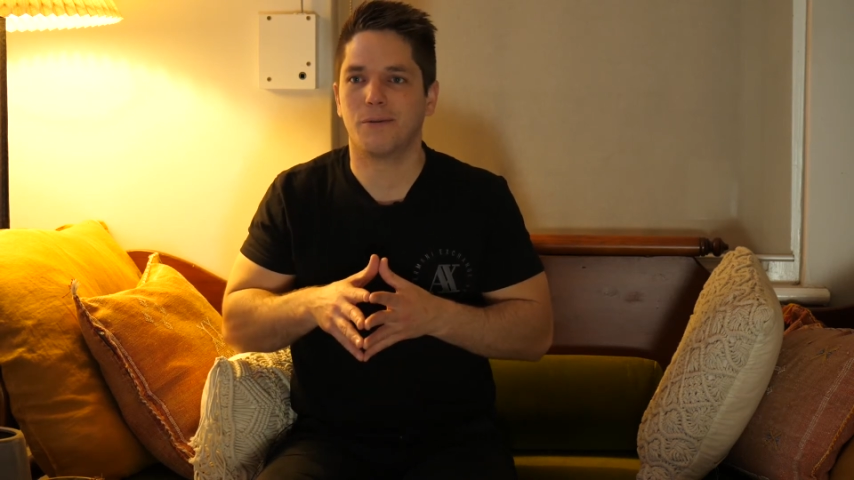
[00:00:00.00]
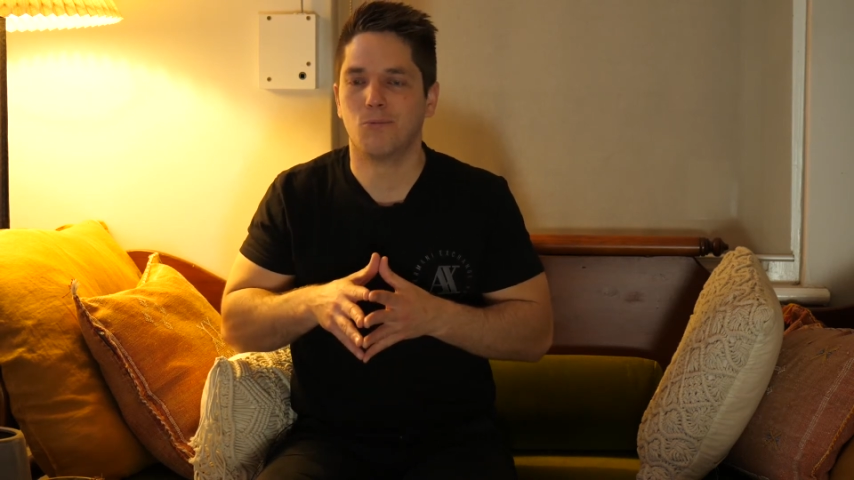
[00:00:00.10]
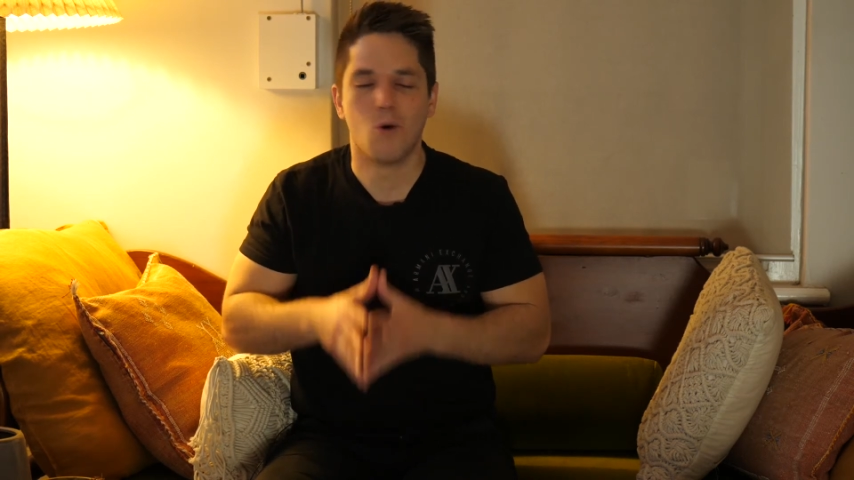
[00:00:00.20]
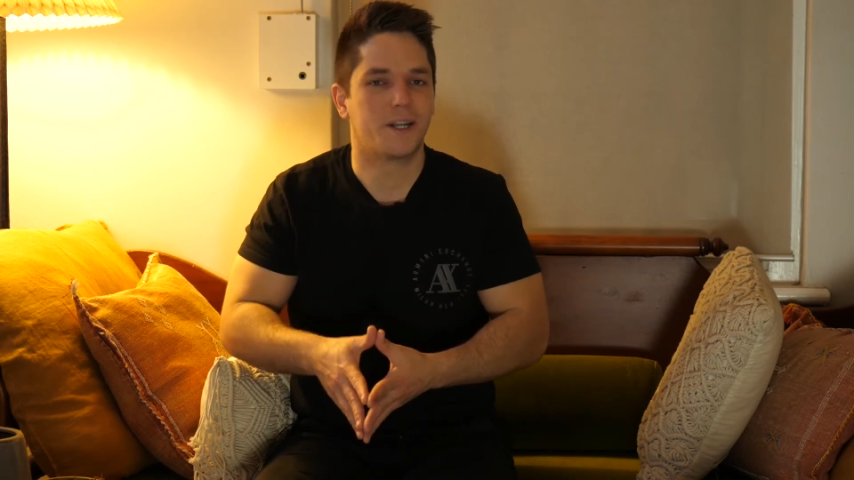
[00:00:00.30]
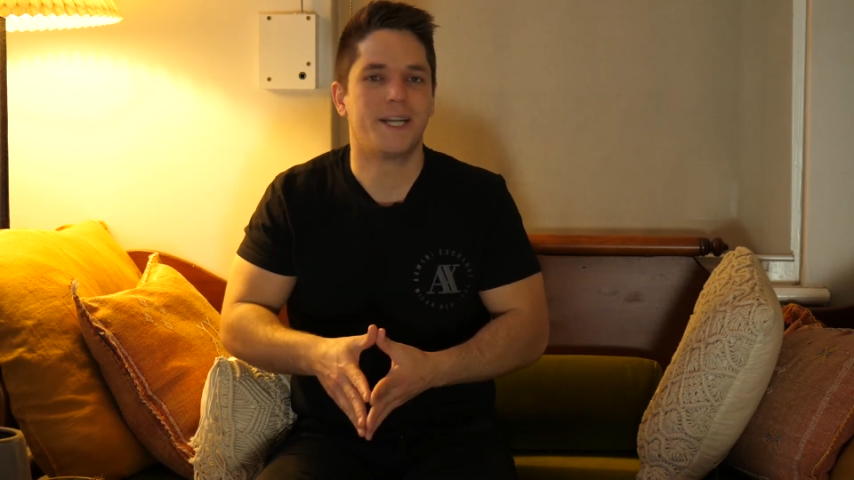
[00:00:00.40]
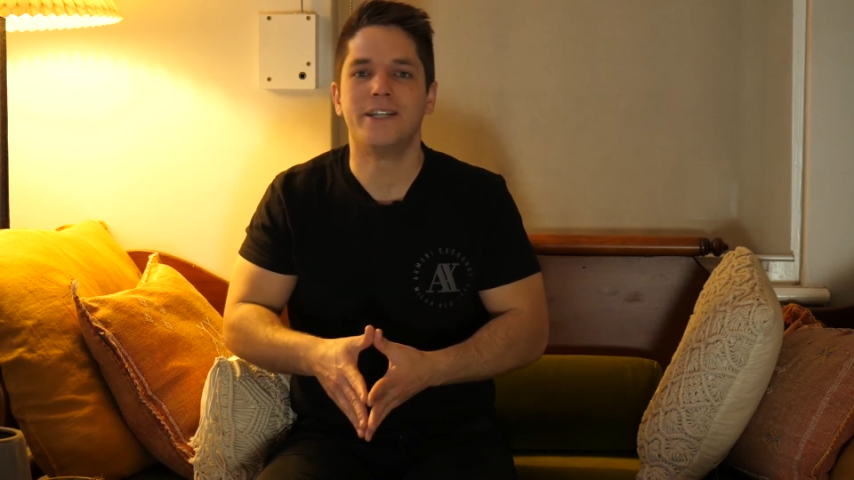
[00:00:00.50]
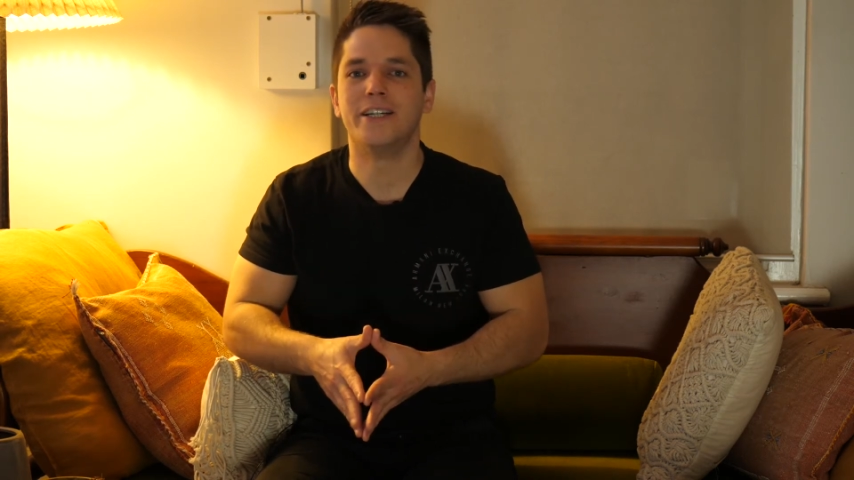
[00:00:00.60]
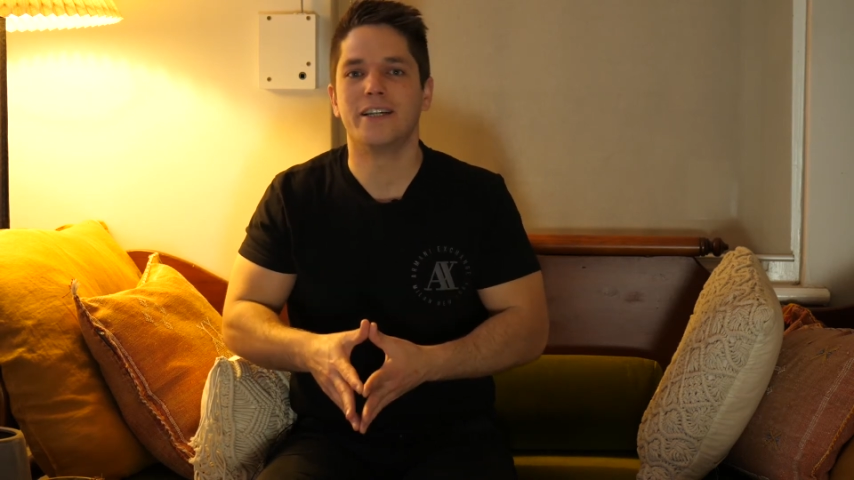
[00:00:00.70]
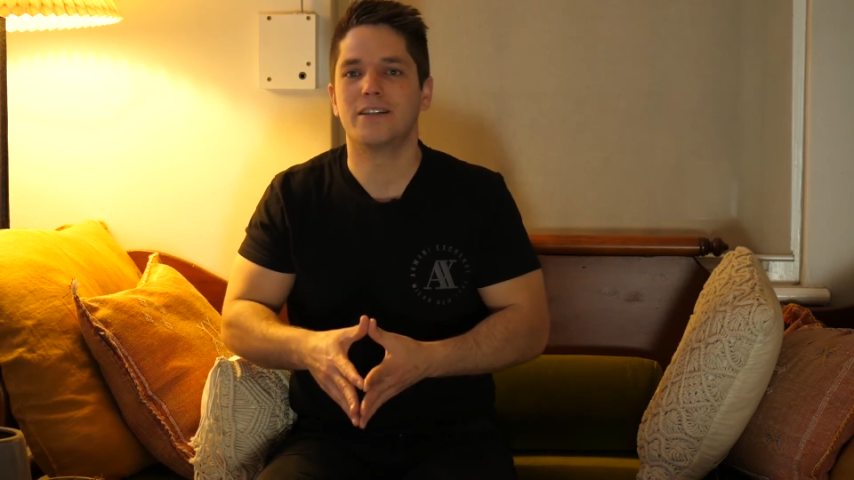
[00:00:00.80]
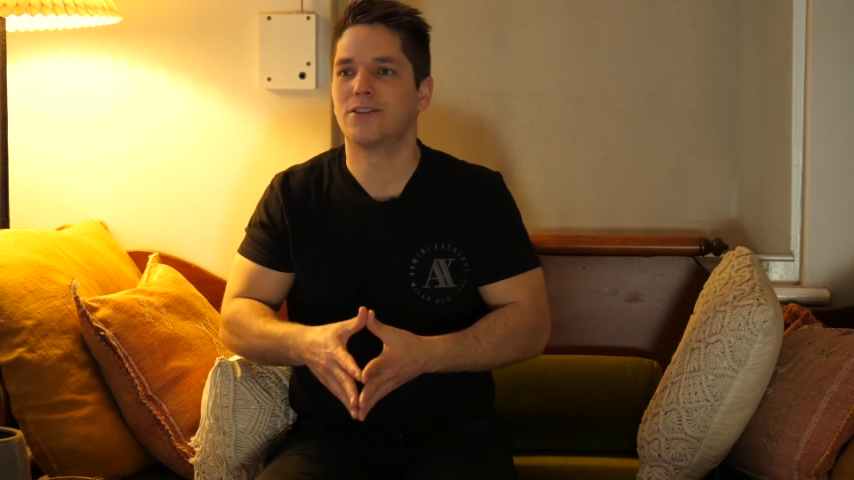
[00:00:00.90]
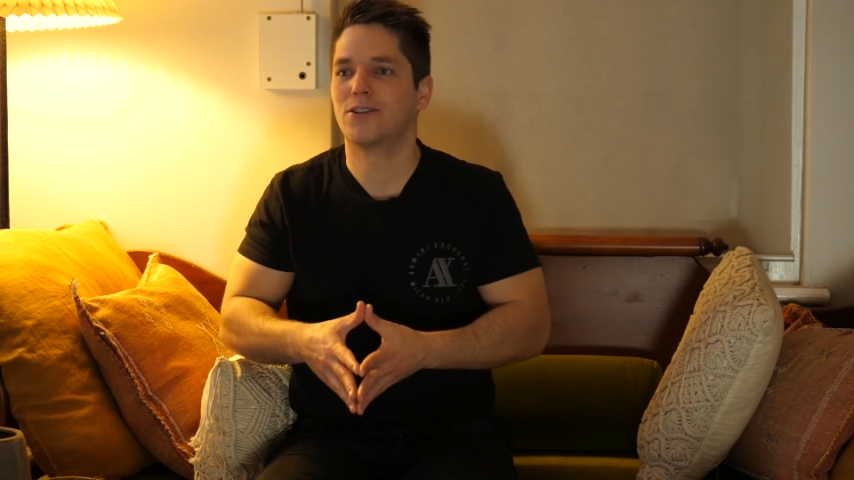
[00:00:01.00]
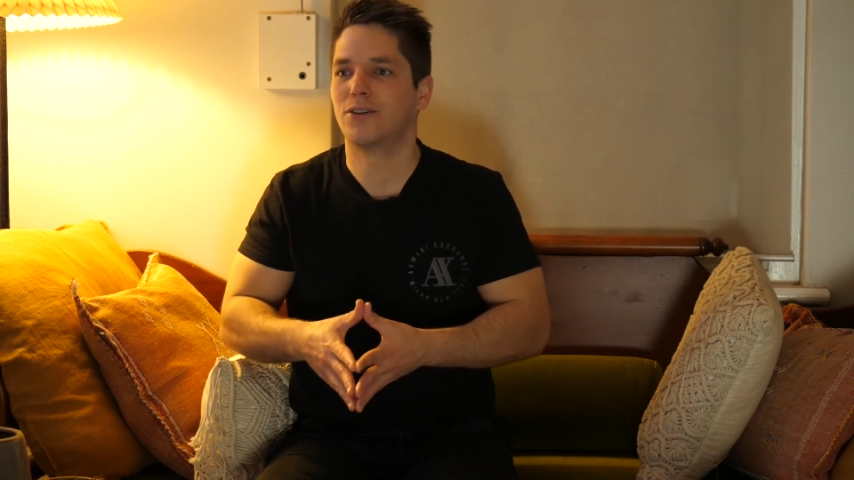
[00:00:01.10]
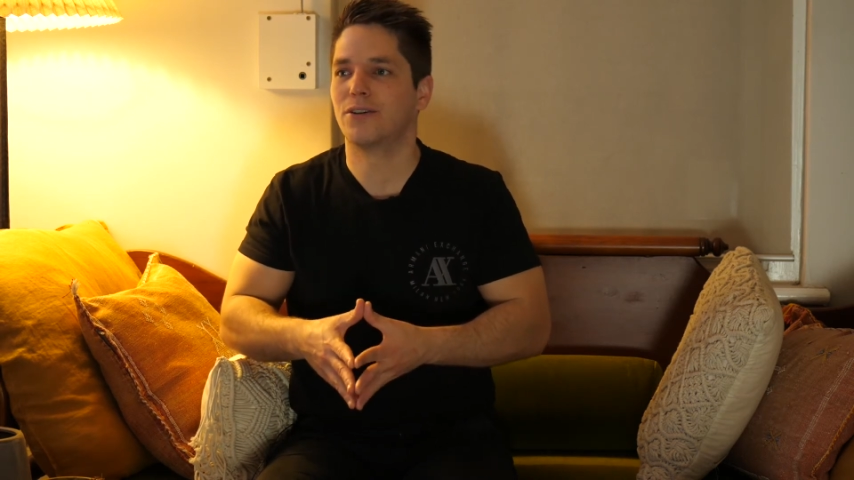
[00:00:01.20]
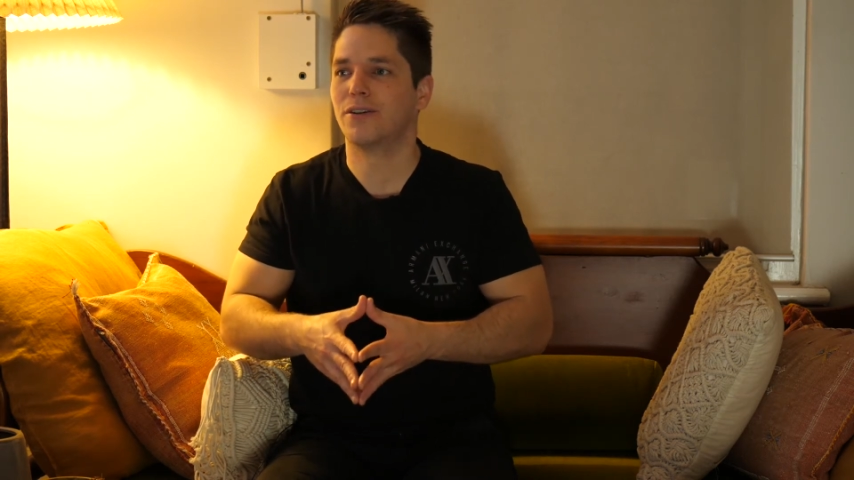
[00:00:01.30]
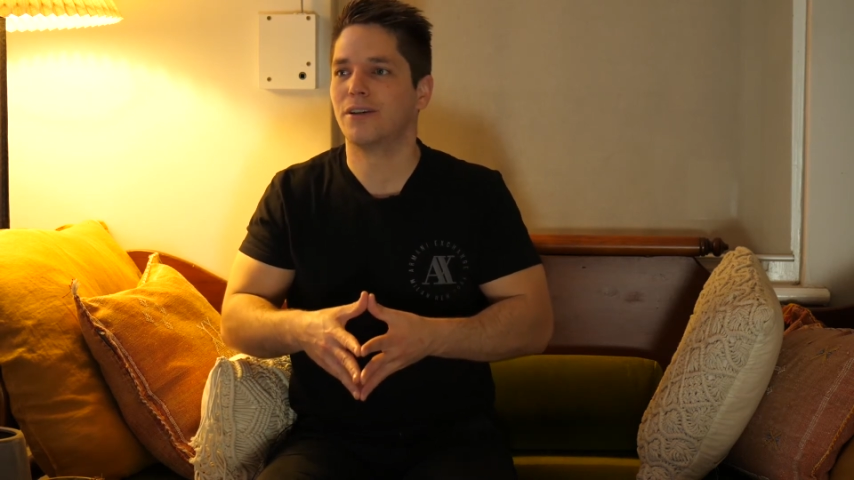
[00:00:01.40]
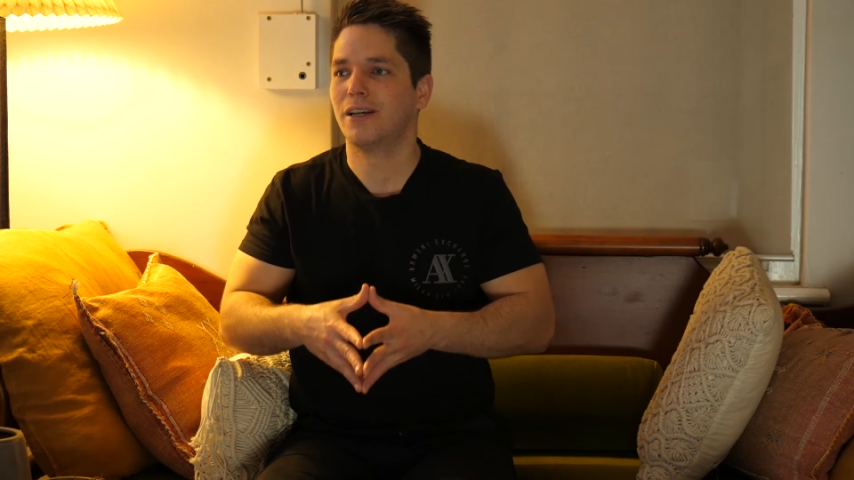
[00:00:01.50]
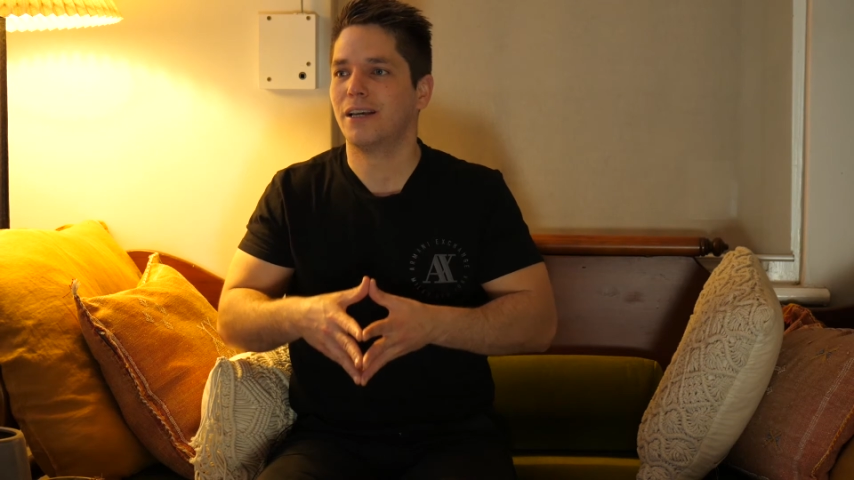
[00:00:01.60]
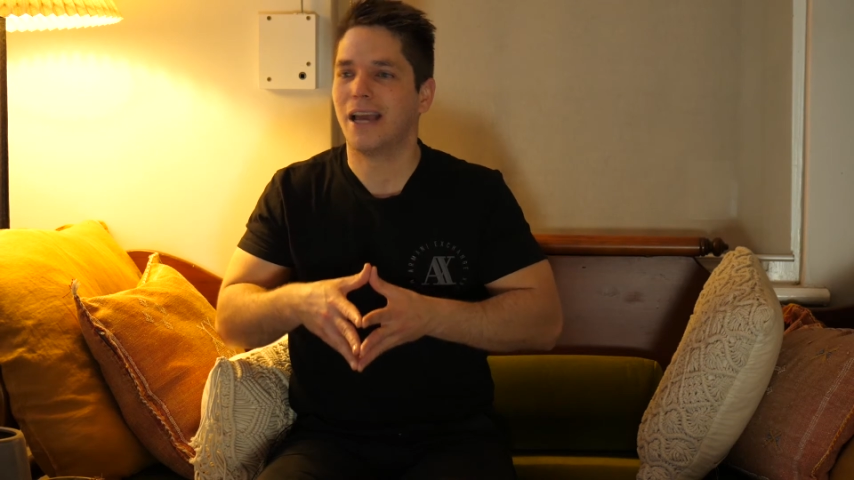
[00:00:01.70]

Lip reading: What did Jesus do?